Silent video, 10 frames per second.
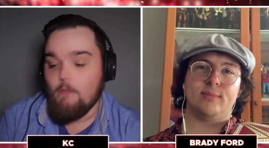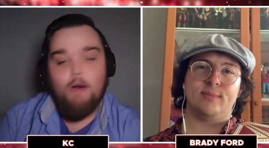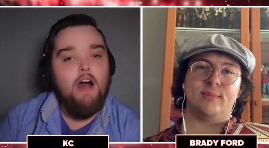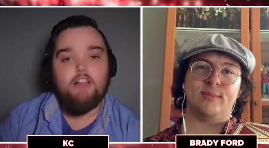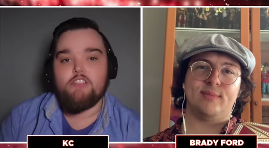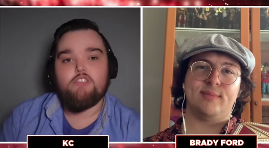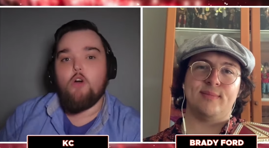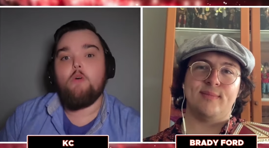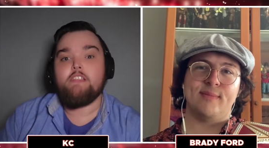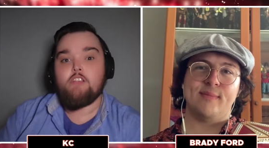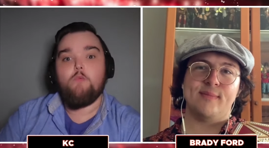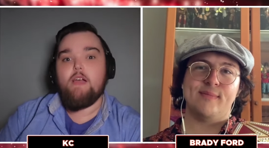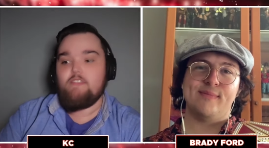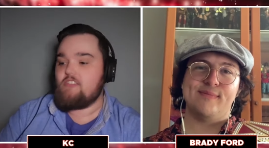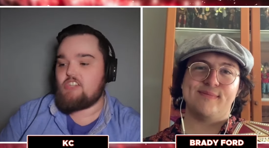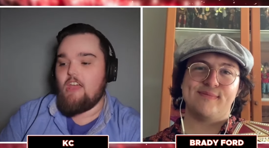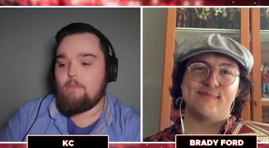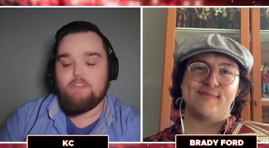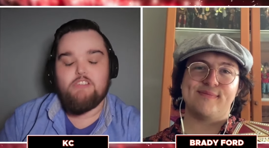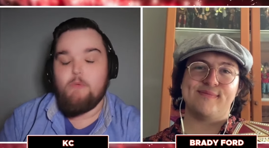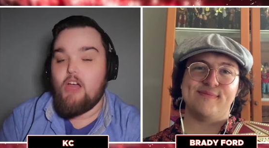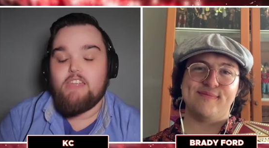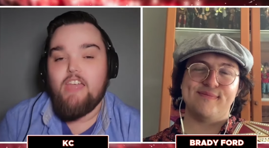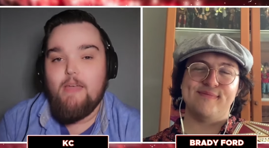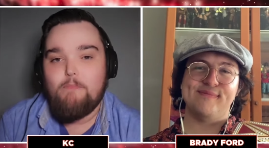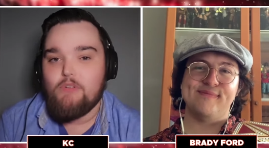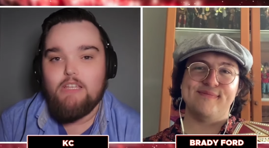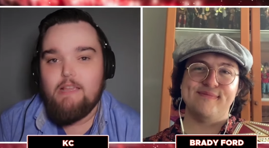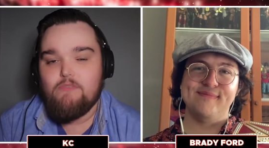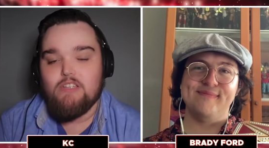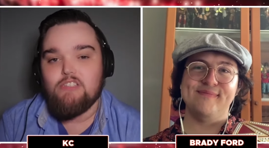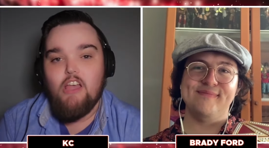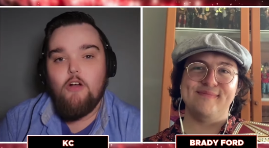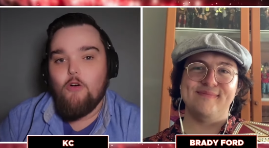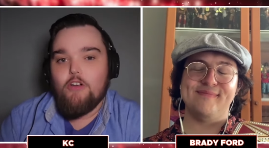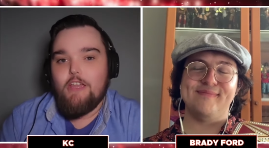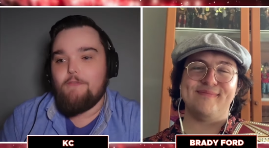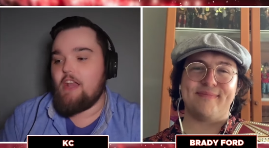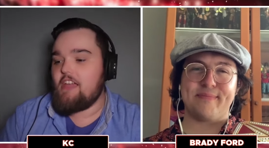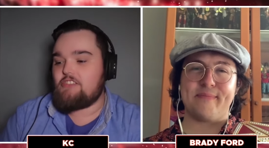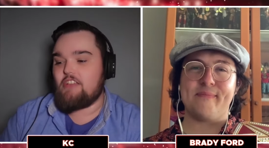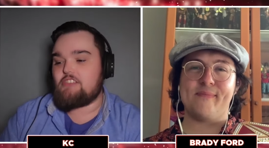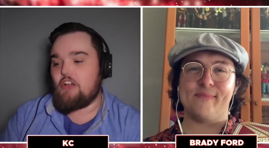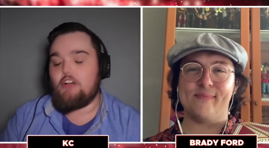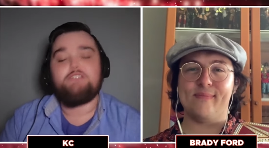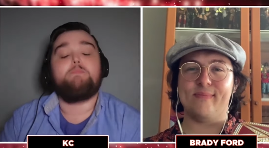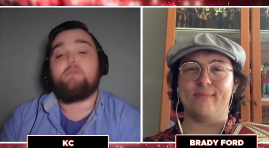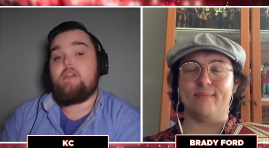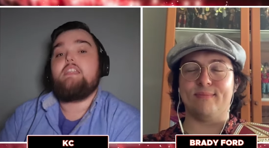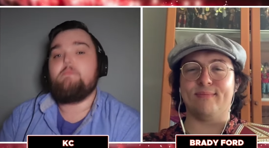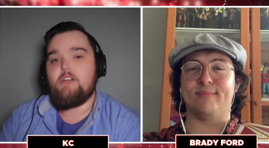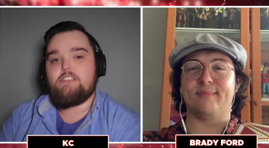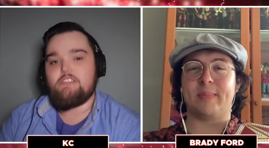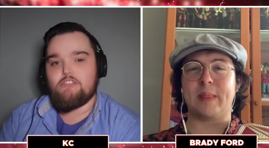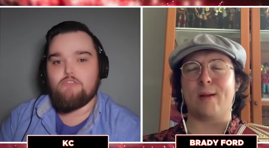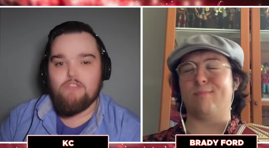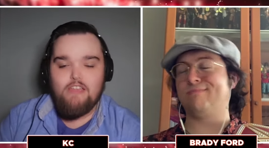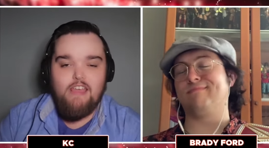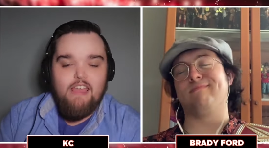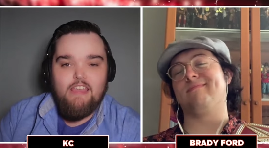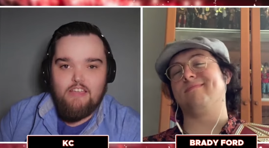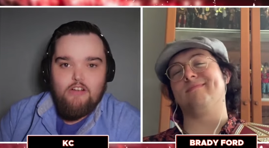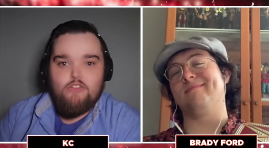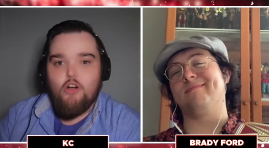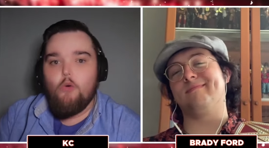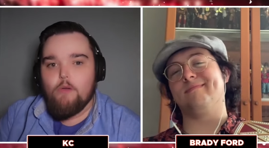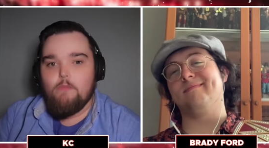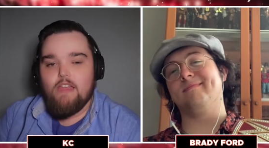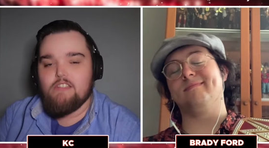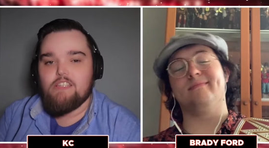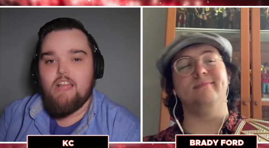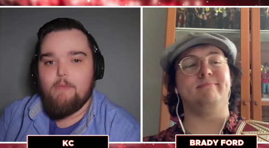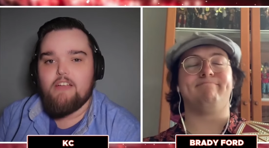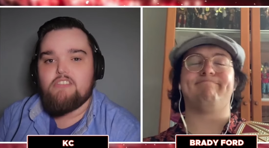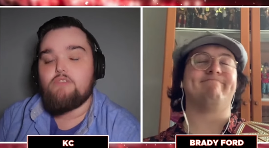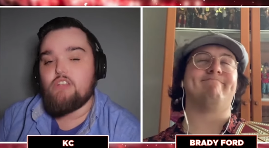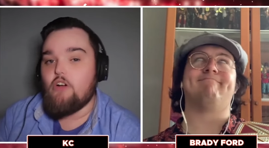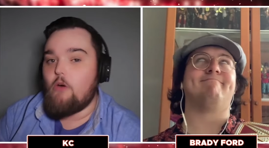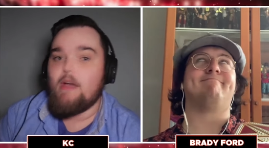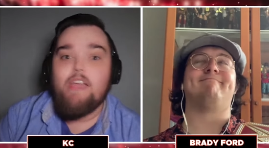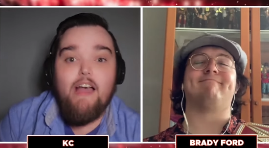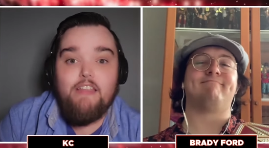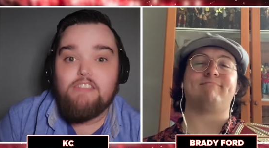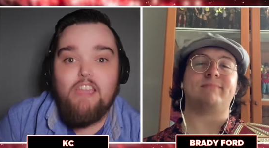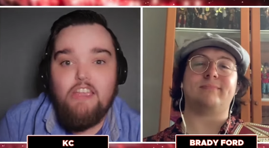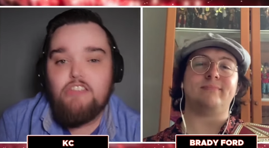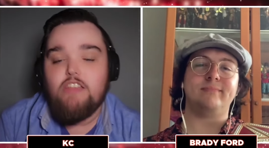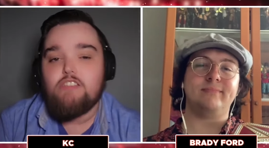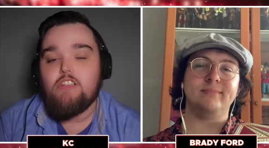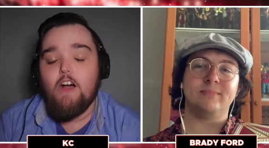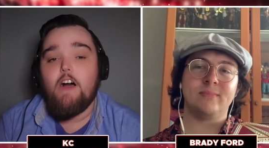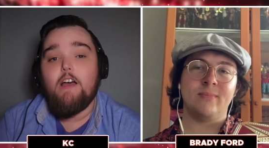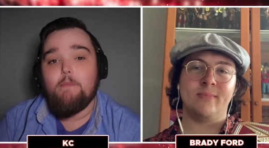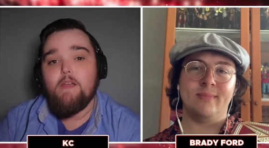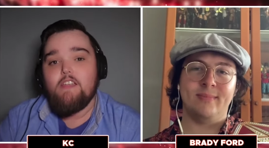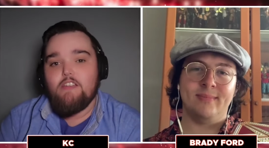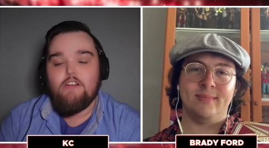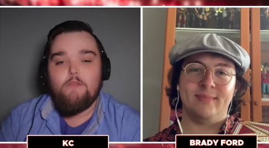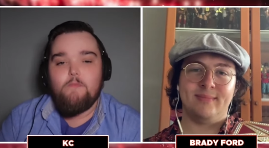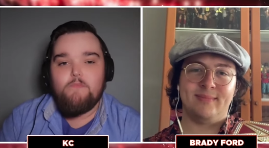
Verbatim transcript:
Speaker 1: Paul is going to win the championship. I can't believe this. Or even A J Styles. Brady might disagree. You know, going into that match, I was like, oh my God, it's A J's time. You know,